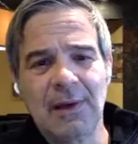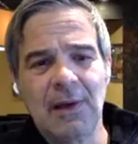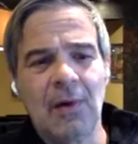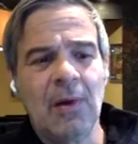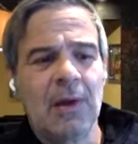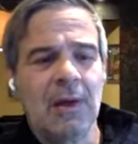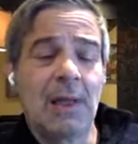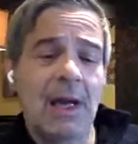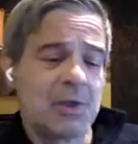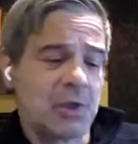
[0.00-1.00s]
you know,
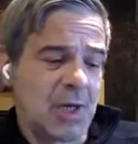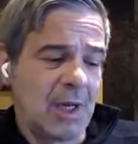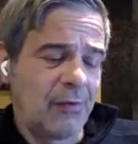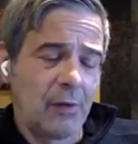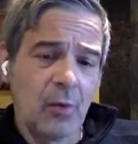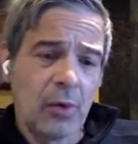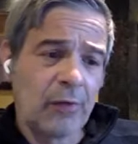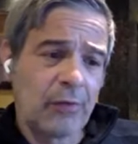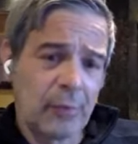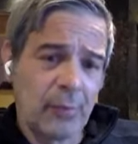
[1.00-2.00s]
Elijah Johnson, who works
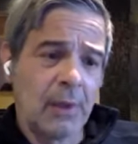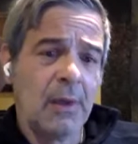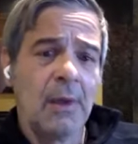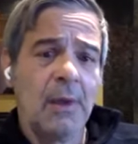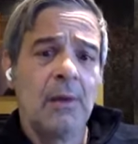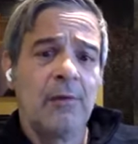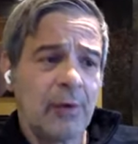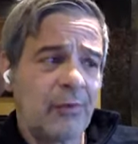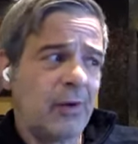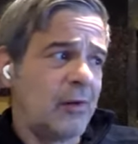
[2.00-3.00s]
for me,
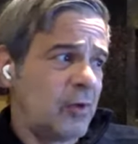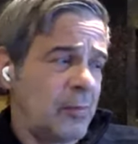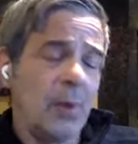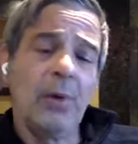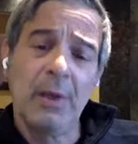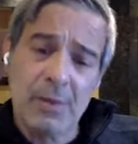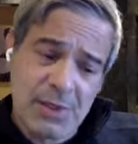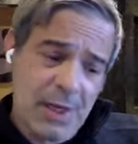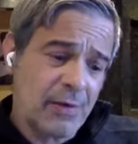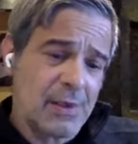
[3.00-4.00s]
first interviewed me when he was
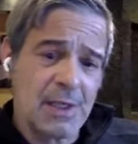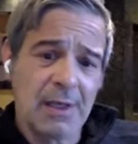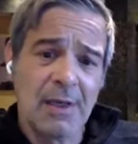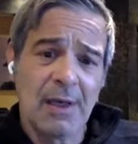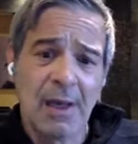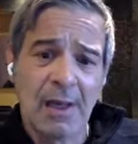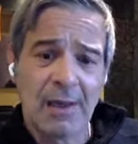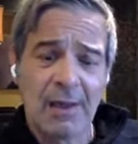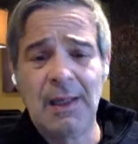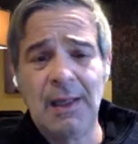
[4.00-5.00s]
17. And uh,
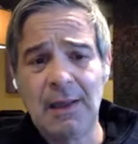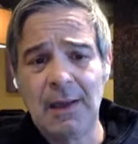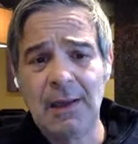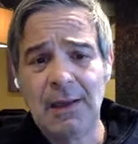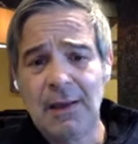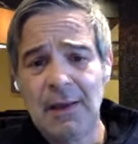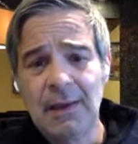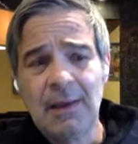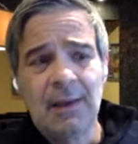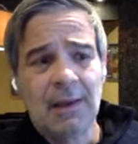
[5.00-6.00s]
he, uh,
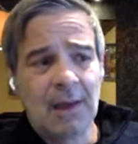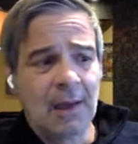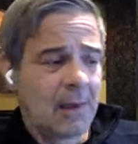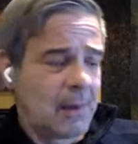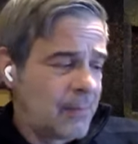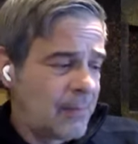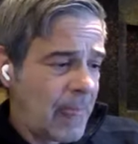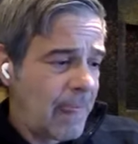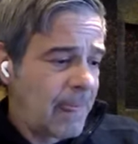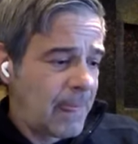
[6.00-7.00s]
um,
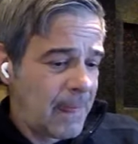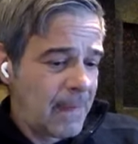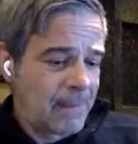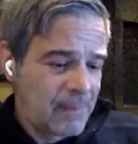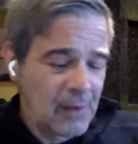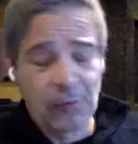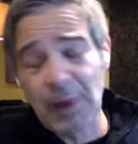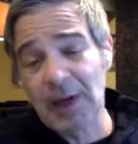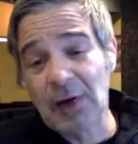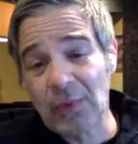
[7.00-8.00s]
he's
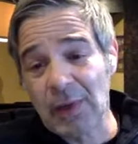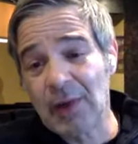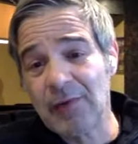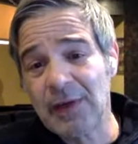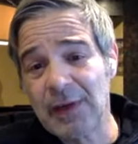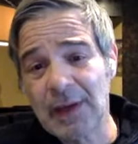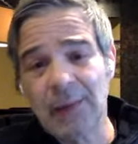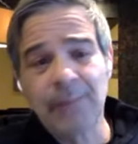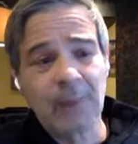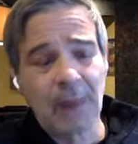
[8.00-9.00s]
made a career of it
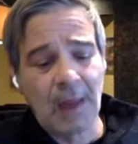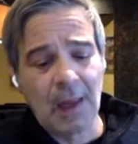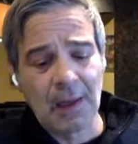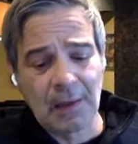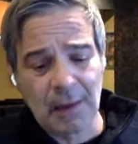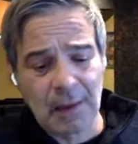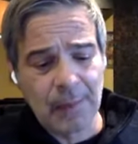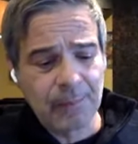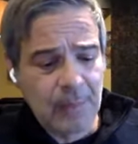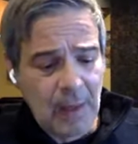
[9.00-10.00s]
now. And
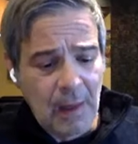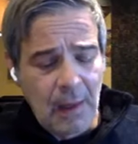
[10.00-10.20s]
um,